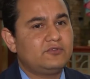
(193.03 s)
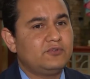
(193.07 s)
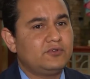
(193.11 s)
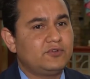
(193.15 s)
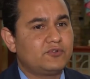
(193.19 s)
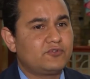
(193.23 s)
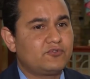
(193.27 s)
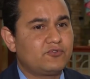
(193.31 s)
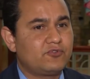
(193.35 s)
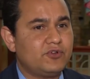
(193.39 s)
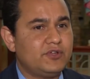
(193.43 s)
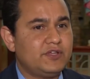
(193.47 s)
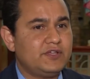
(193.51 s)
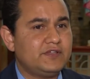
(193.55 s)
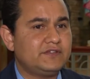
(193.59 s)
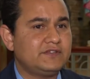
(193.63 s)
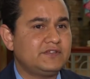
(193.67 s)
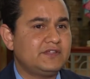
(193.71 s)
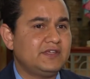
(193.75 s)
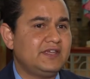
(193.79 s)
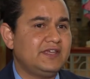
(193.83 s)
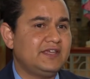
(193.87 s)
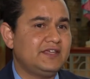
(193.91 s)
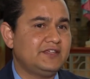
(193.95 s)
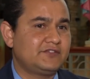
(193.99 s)
to
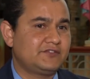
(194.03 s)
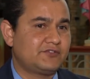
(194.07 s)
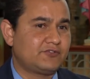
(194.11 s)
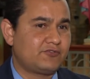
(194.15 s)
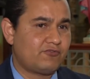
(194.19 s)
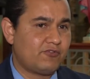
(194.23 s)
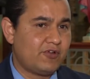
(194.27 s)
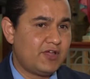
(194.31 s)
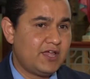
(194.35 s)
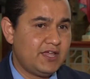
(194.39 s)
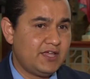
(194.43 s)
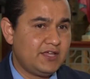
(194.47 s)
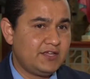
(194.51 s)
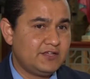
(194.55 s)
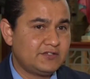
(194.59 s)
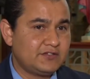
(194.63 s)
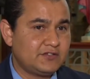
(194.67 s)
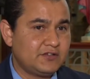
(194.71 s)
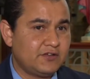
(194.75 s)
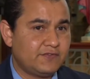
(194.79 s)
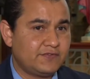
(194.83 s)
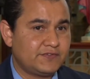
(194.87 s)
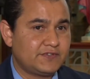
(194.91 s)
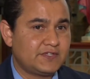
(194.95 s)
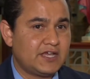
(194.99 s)
increase its range
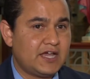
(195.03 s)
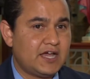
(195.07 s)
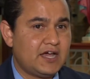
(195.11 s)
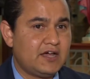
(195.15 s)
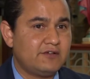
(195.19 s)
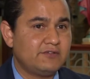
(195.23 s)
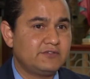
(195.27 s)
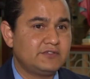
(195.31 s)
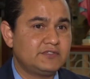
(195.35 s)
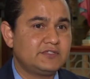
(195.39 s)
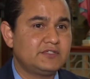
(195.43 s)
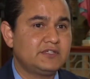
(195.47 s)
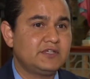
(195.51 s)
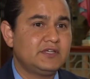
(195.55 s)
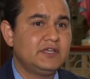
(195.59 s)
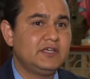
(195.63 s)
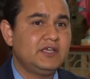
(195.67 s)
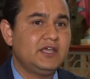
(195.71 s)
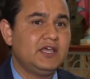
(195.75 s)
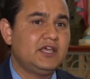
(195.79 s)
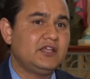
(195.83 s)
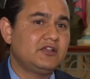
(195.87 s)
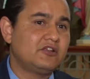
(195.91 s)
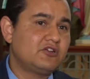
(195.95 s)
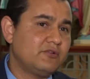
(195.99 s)
of sounds
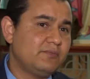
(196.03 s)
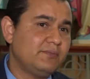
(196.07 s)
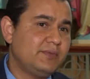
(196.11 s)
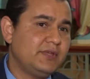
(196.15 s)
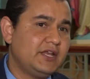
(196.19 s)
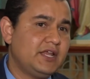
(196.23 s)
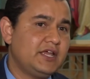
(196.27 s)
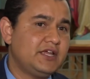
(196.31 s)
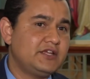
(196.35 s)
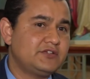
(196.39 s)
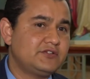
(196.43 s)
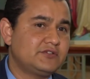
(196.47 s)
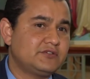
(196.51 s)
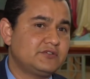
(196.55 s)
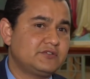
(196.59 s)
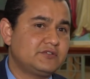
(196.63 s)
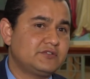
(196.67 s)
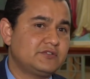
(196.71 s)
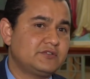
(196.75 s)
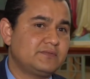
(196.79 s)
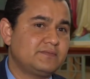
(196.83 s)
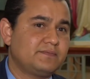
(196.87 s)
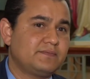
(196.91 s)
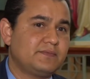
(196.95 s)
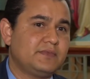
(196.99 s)
and
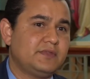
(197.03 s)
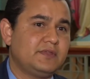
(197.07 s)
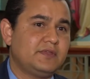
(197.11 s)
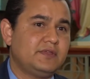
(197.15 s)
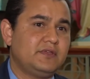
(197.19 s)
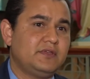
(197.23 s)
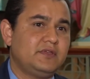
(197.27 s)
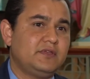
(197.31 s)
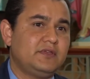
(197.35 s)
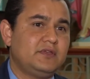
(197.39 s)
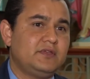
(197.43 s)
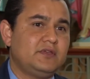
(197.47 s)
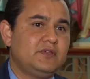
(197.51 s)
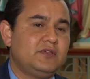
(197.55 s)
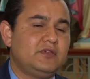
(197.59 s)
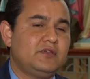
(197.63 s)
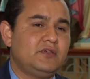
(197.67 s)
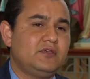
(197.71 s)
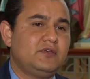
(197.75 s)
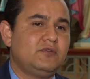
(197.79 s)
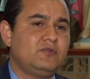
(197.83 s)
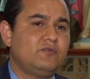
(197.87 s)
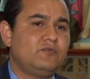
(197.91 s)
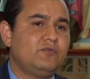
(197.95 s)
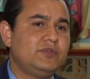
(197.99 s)
combinations.
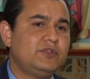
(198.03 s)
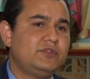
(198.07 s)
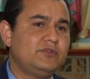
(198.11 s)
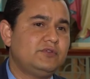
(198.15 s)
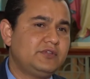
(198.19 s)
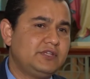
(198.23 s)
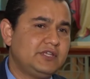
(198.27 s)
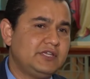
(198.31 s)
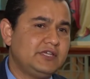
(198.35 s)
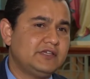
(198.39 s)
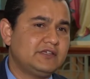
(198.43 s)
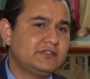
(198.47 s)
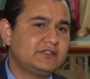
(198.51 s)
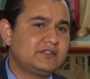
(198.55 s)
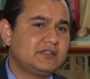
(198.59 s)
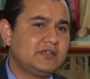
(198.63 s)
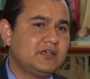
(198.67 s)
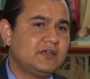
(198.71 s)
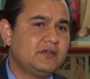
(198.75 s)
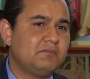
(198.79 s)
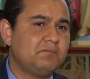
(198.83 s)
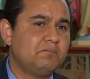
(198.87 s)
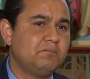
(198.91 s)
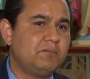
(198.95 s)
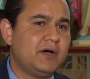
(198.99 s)
We do this
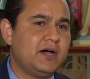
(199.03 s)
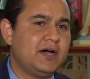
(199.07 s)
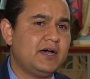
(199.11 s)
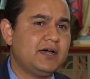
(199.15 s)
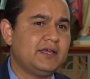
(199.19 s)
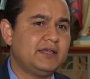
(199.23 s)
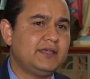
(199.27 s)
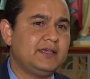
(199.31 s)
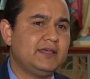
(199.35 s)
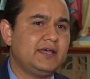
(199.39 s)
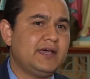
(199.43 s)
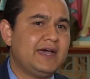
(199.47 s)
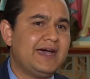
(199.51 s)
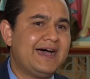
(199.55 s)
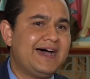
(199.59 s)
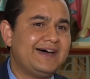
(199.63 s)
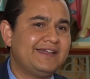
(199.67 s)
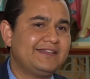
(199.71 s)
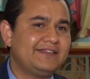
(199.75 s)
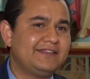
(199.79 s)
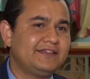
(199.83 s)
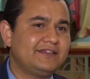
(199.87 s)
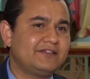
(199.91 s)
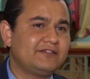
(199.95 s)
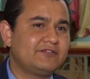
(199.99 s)
by
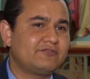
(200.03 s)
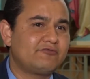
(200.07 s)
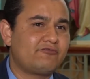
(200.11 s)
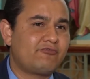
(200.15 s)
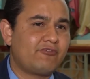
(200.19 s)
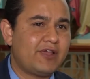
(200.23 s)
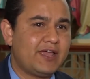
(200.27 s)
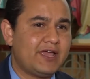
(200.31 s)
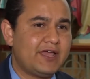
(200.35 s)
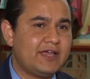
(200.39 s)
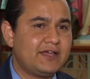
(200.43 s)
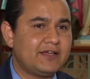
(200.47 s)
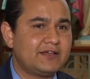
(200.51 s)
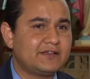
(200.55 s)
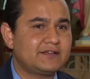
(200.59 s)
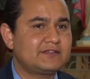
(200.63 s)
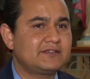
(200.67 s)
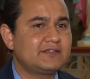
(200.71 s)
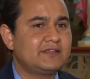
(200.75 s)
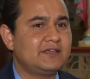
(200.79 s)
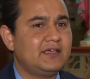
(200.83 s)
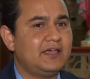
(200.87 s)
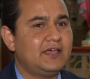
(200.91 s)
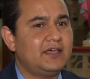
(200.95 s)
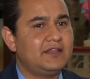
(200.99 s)
adding
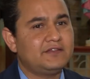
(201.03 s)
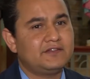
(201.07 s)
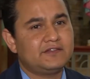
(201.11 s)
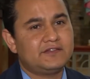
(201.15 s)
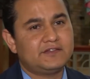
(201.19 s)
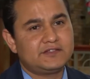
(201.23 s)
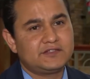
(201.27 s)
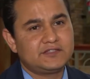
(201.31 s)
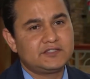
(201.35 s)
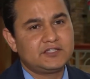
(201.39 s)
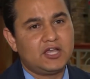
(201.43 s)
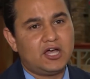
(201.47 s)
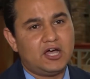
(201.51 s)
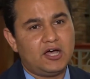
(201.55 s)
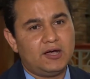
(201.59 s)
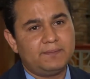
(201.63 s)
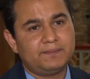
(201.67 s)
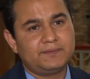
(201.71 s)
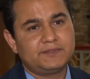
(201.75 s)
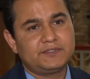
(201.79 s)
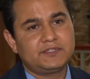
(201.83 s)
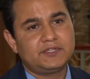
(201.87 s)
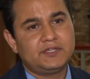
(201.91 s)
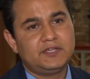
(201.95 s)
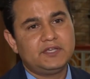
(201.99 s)
ranks and
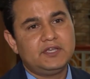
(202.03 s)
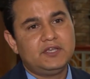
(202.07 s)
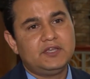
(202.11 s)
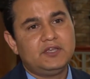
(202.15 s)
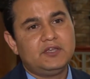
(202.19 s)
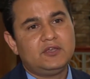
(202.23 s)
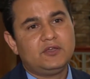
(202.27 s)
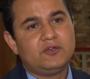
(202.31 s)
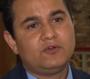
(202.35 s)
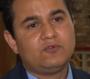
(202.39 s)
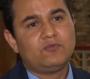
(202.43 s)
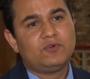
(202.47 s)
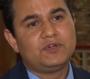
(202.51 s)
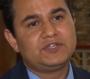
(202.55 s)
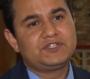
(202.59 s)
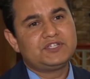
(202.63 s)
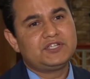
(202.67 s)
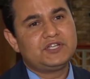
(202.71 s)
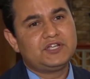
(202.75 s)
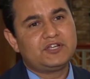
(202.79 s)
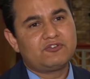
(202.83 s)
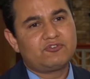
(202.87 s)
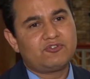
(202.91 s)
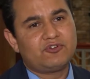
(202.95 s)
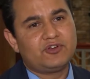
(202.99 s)
stops which
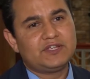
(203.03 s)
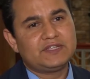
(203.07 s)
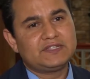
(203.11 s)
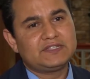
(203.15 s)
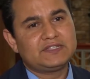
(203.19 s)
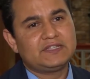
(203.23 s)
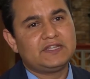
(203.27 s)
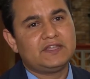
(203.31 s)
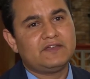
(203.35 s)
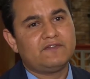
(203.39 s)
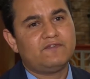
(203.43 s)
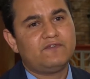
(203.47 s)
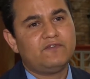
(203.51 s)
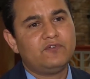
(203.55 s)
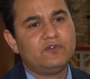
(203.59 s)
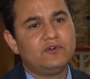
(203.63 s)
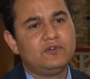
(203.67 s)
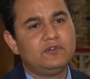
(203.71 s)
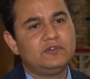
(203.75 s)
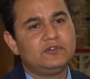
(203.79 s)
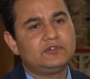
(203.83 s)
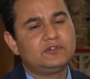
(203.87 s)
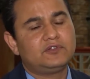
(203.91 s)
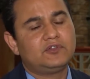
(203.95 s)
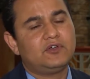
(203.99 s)
increase the
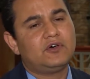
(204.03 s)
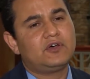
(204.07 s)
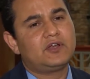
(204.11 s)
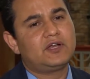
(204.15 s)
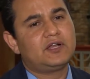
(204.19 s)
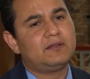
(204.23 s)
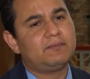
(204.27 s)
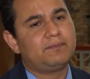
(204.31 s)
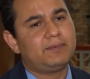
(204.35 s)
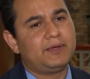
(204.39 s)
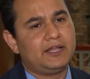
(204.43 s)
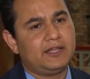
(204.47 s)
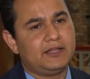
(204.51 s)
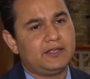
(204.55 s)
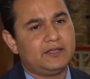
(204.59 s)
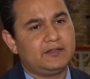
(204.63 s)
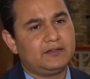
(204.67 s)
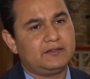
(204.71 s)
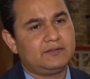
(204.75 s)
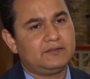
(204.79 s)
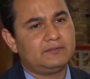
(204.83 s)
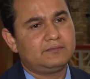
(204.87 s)
full tonal palette.